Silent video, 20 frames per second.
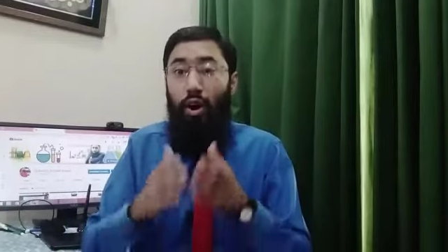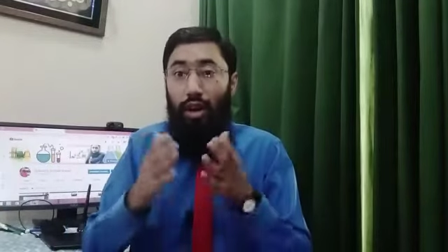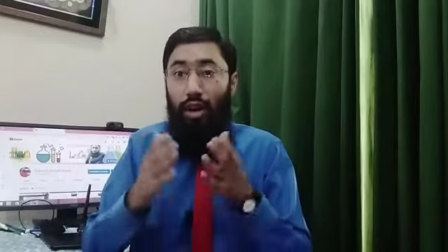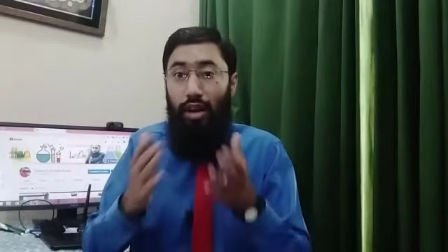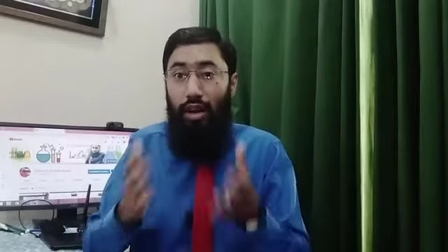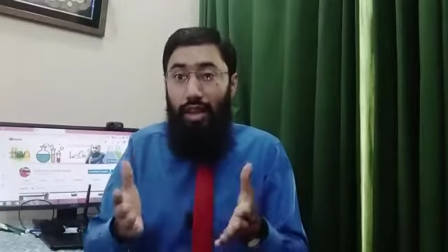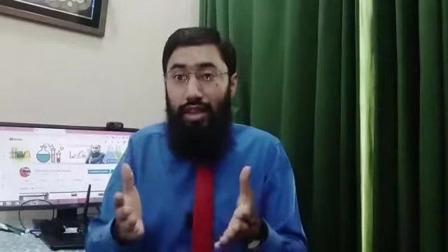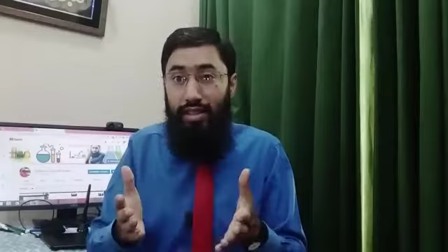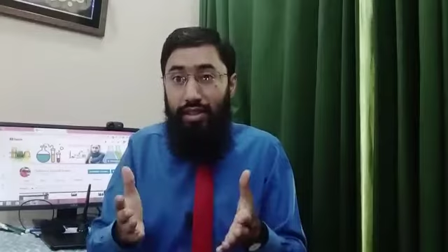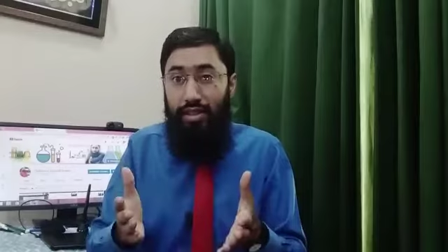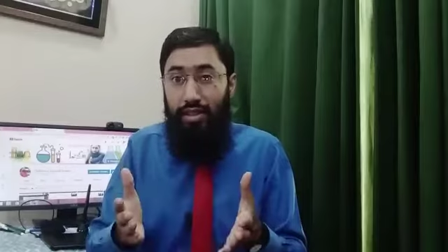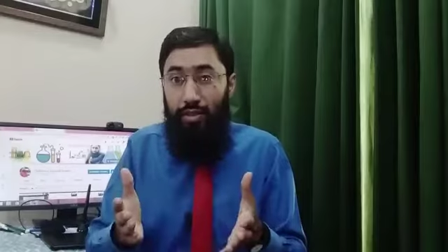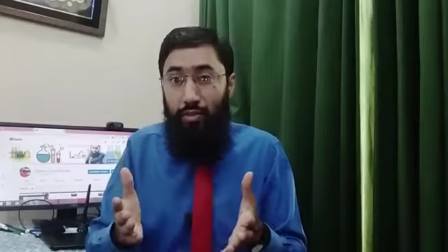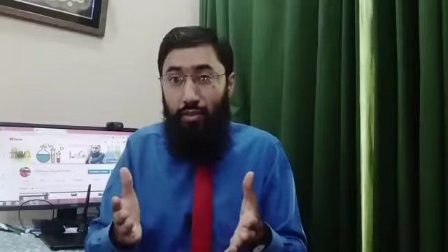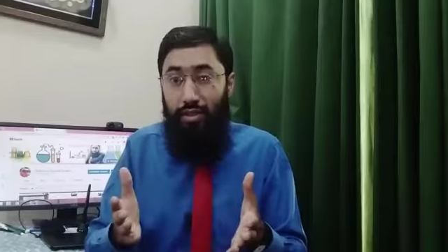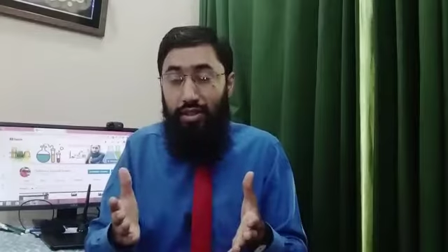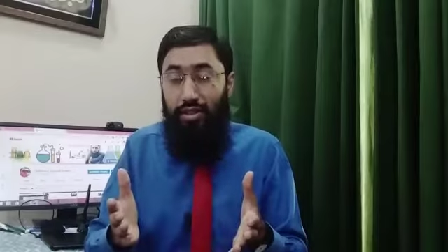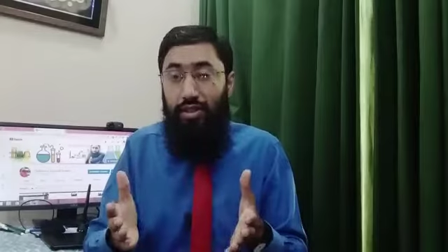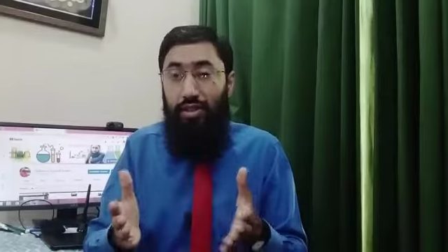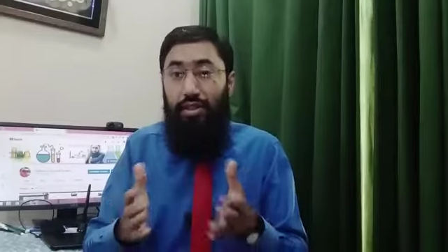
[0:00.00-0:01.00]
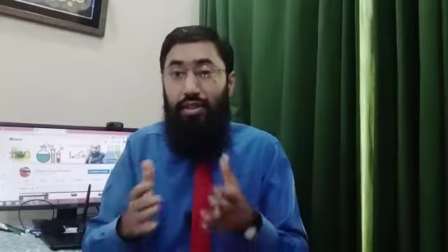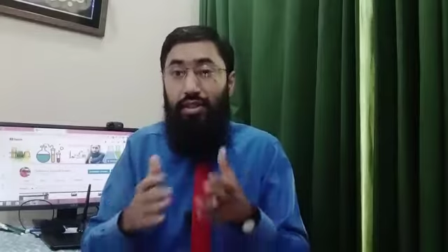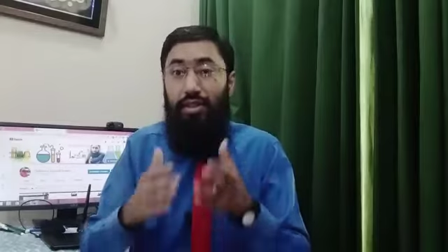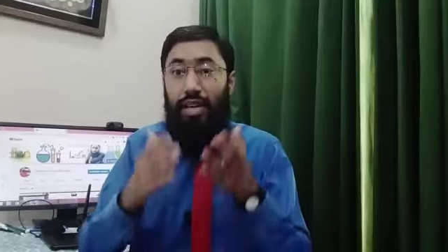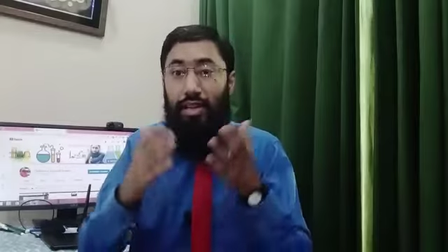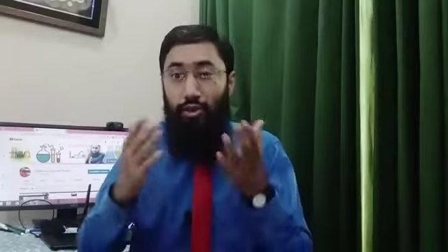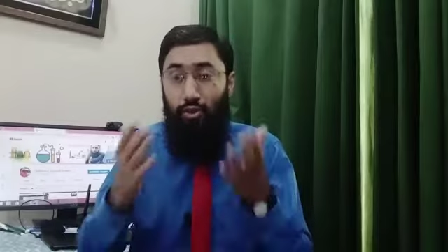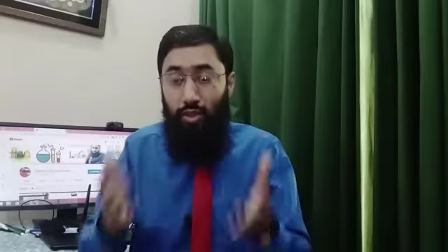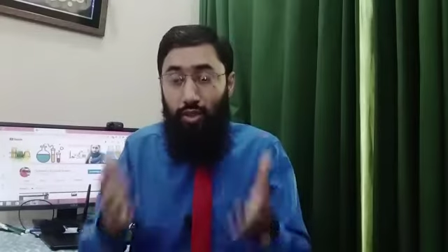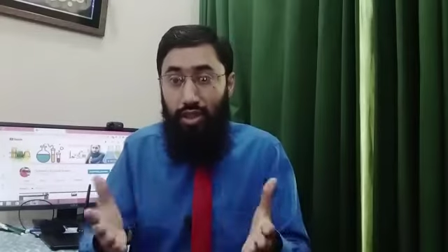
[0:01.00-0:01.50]
online services,
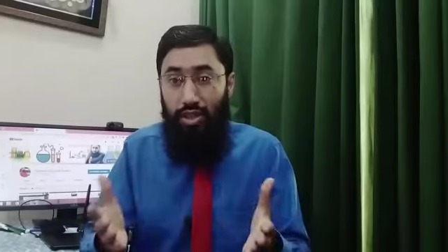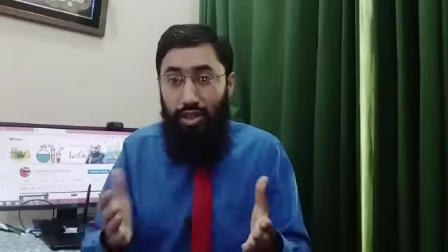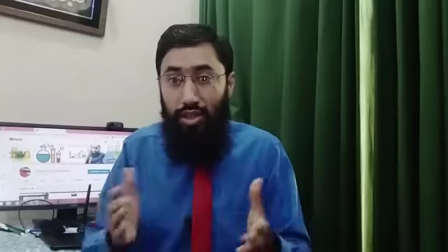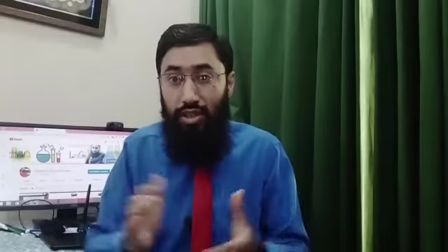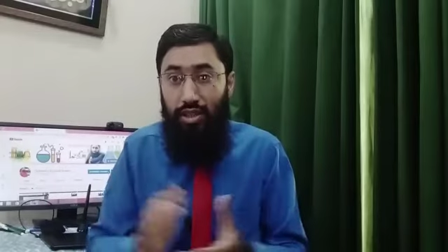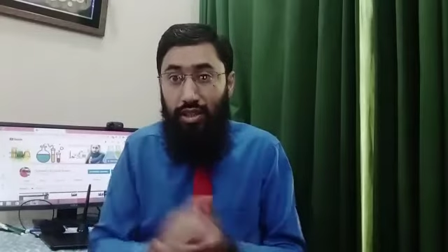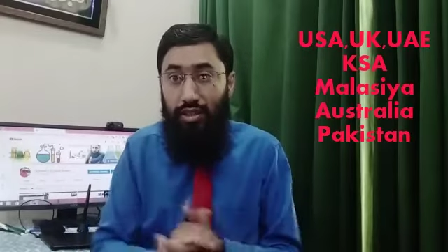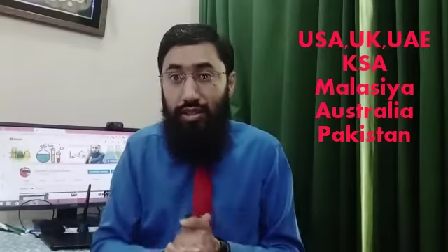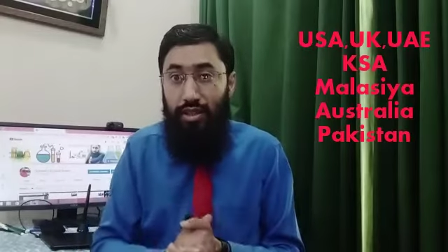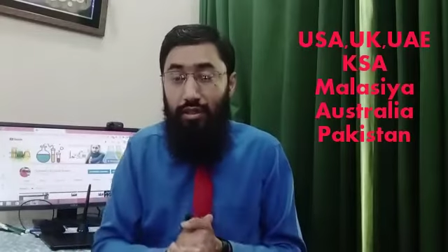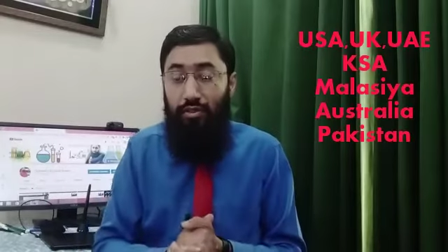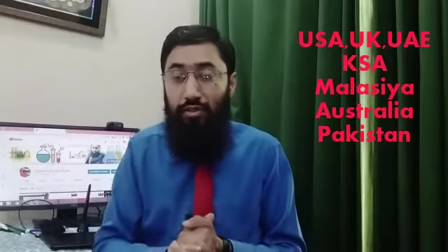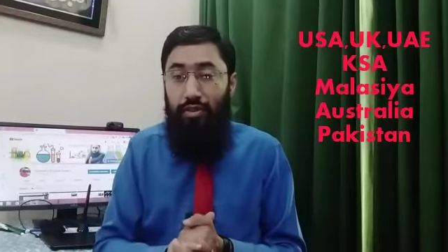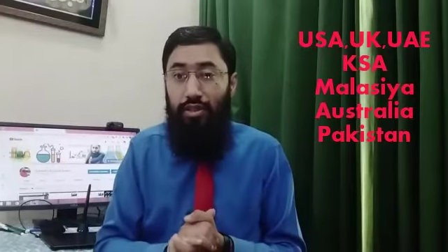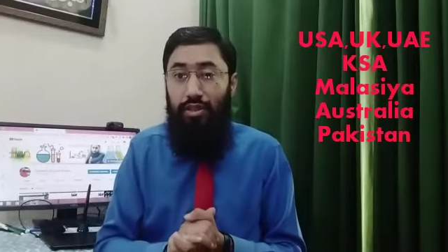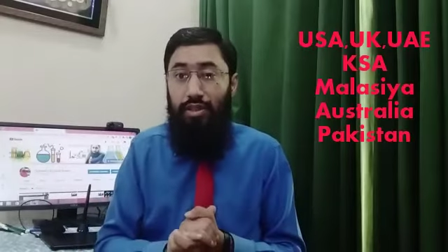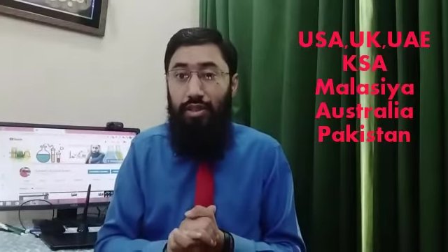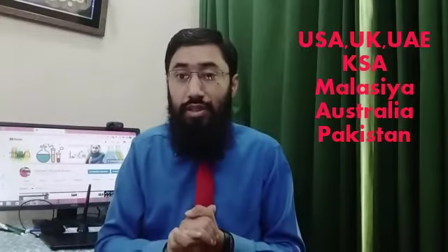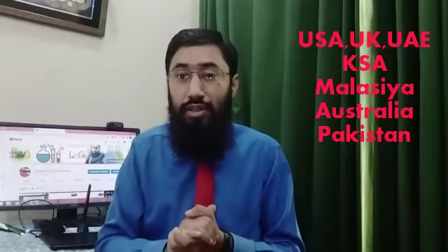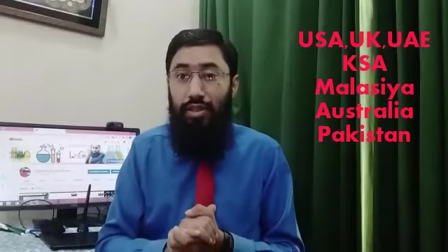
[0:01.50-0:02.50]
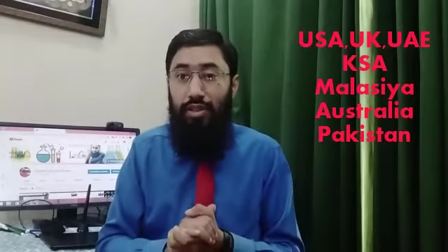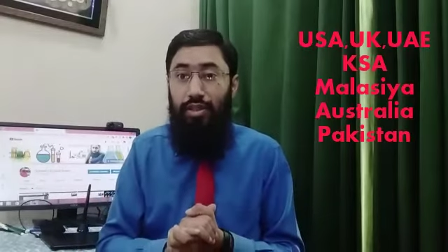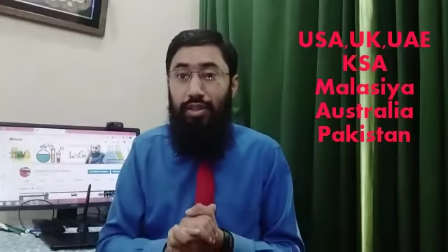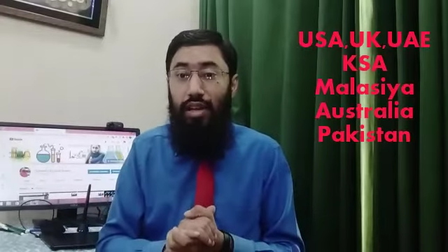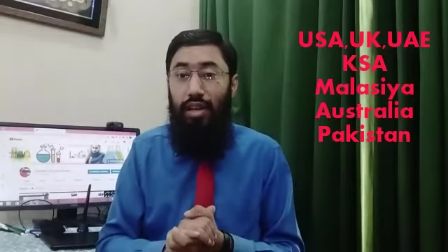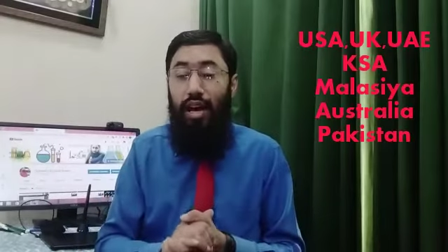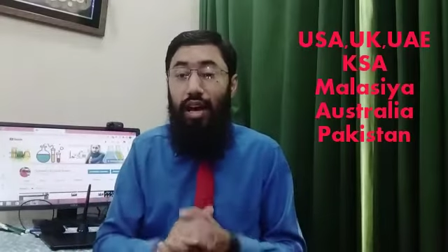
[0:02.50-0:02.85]
educational services.